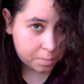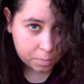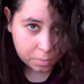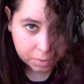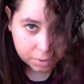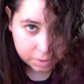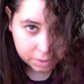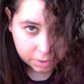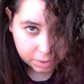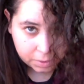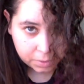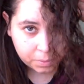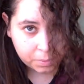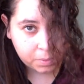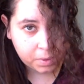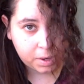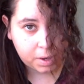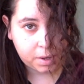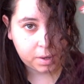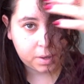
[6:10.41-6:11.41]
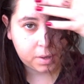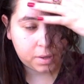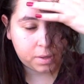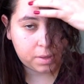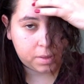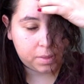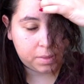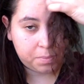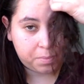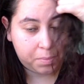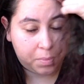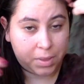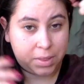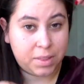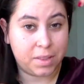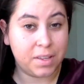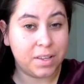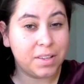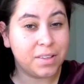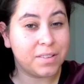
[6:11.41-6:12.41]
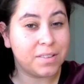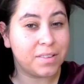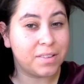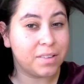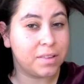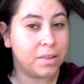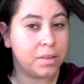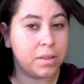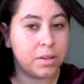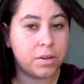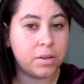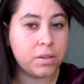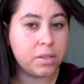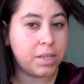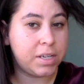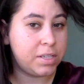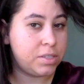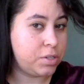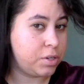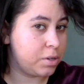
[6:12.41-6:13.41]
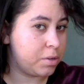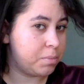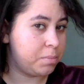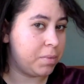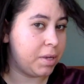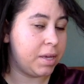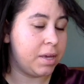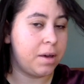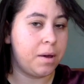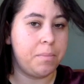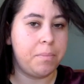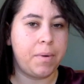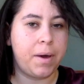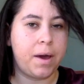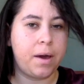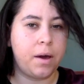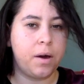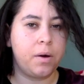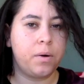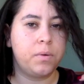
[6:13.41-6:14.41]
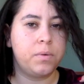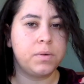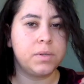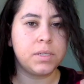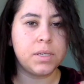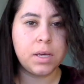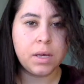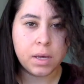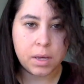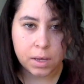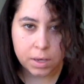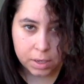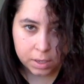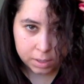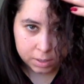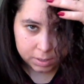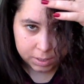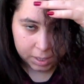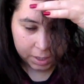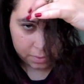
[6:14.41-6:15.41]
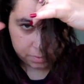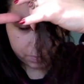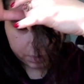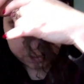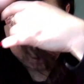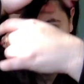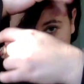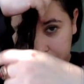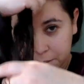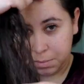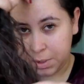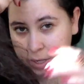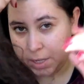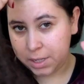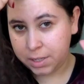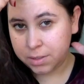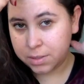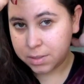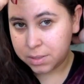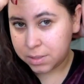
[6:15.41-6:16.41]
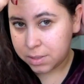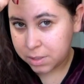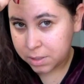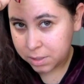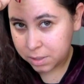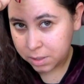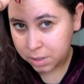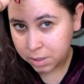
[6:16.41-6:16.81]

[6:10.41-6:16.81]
with you, but this literally took me about 10-15 minutes.